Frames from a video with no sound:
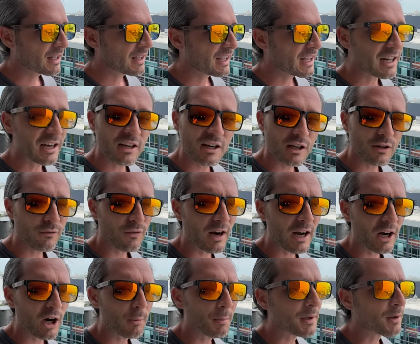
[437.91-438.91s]
in an
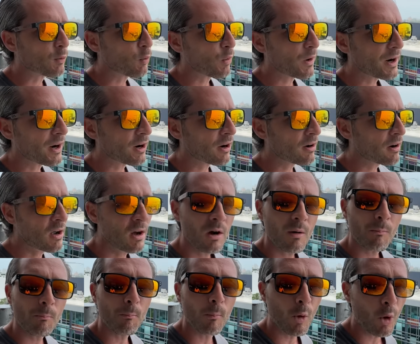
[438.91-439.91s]
environment where
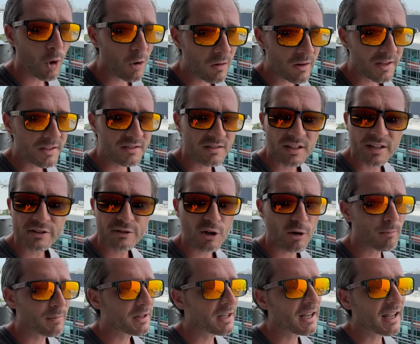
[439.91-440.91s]
more listings
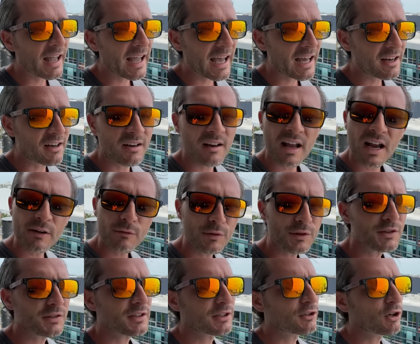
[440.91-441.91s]
are being added every
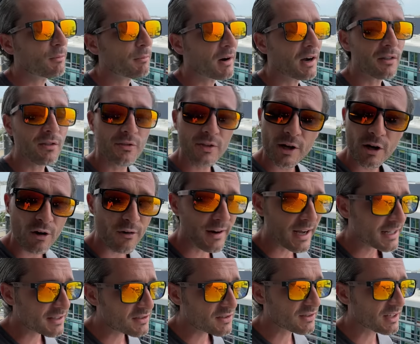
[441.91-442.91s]
single month that are
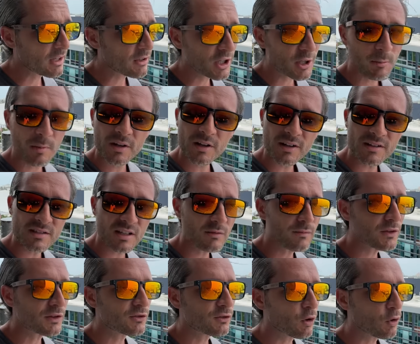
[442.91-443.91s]
not selling because
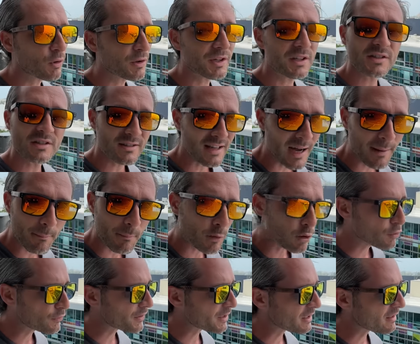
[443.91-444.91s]
inventory is not
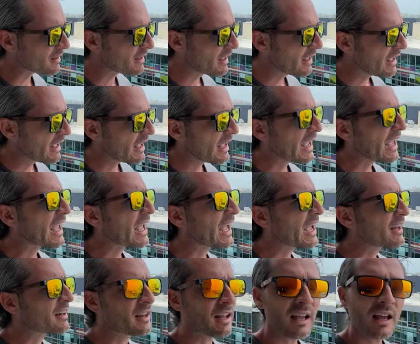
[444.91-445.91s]
moving
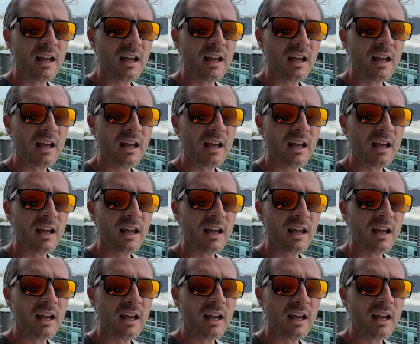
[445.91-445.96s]
and